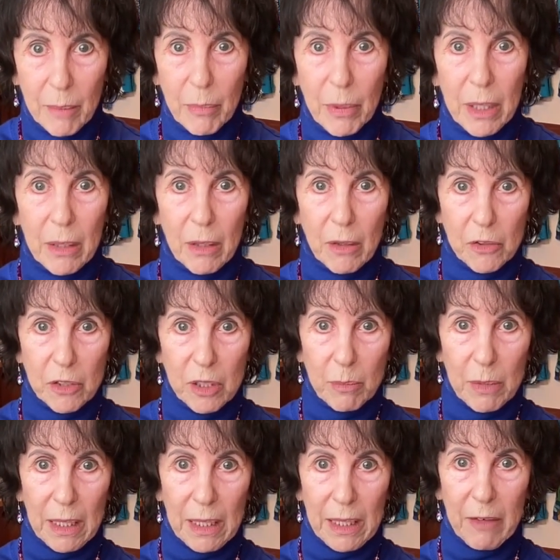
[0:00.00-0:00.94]
But
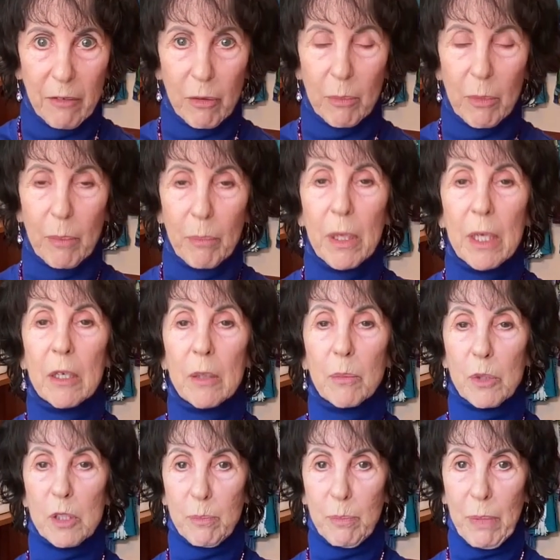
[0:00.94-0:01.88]
ultimately, from a bigger
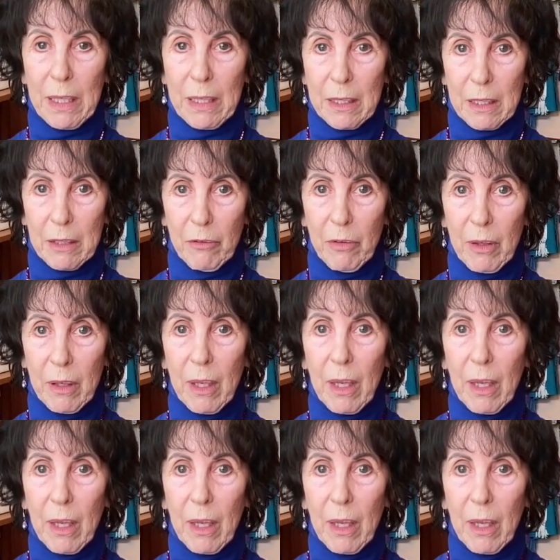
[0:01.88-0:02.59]
perspective,